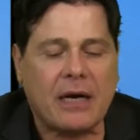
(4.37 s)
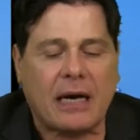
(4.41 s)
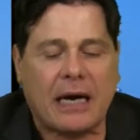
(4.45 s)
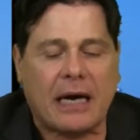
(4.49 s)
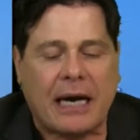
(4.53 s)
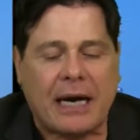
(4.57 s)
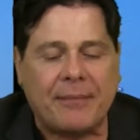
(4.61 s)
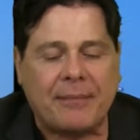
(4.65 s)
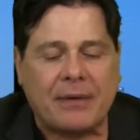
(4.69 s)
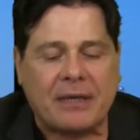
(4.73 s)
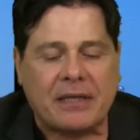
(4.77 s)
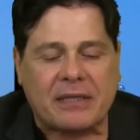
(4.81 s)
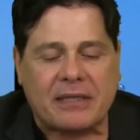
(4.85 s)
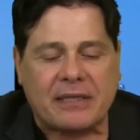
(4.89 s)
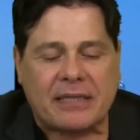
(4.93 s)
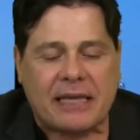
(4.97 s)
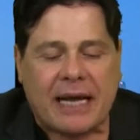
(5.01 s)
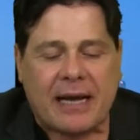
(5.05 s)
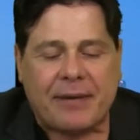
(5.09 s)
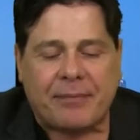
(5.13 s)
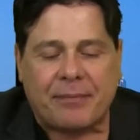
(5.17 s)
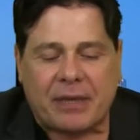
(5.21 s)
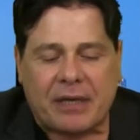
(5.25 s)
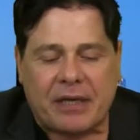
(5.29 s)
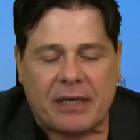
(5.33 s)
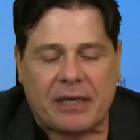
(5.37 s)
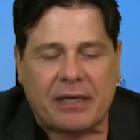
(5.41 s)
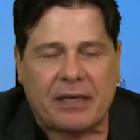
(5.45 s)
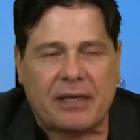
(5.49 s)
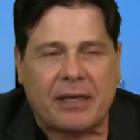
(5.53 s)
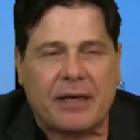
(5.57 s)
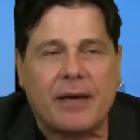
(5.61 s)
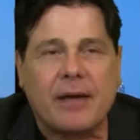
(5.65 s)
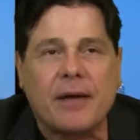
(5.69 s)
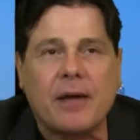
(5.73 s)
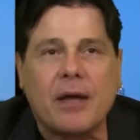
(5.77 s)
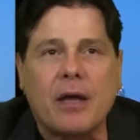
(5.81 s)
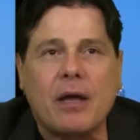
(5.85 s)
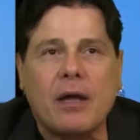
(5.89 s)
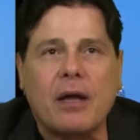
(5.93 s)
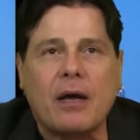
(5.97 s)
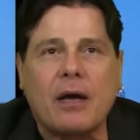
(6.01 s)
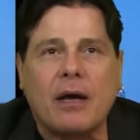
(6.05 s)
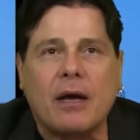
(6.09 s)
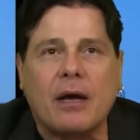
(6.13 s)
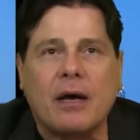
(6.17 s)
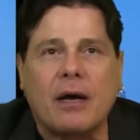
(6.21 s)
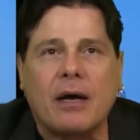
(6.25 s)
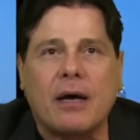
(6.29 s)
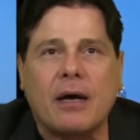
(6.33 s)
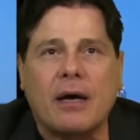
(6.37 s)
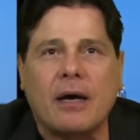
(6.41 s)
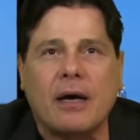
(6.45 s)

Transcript: I met Stan Mikita uh,